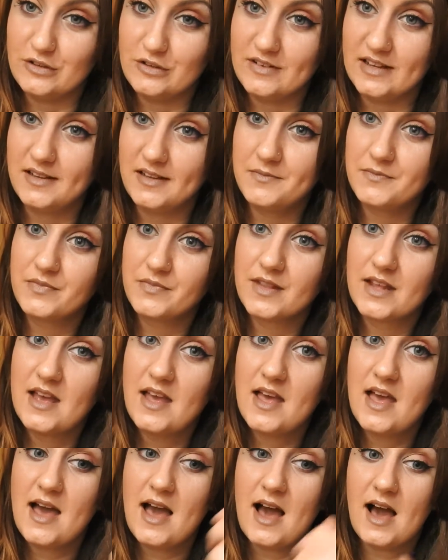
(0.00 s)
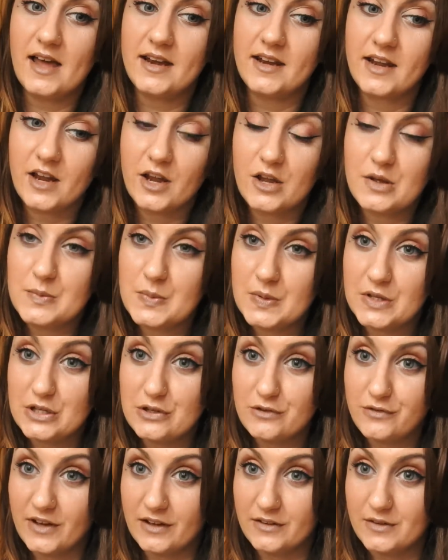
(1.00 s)
uni, and I hope
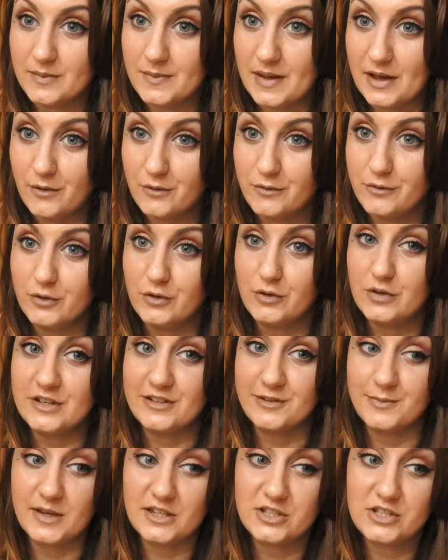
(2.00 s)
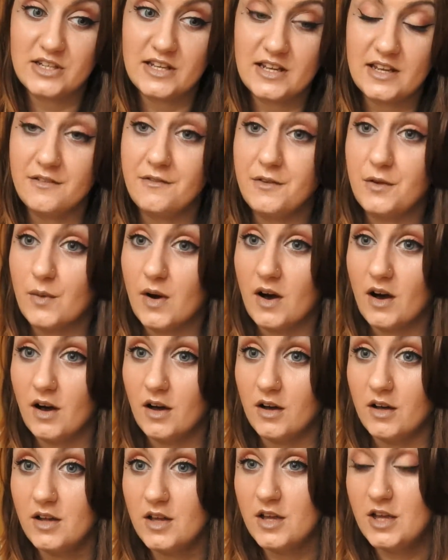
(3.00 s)
you found them helpful, especially if you
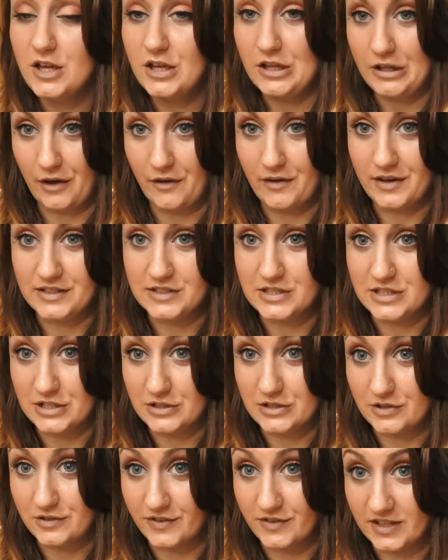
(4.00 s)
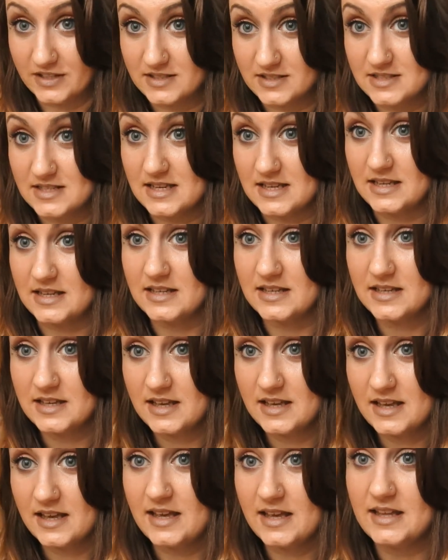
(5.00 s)
are going to university
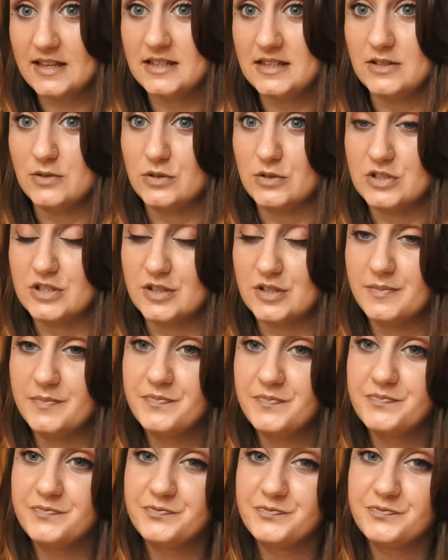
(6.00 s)
in the autumn.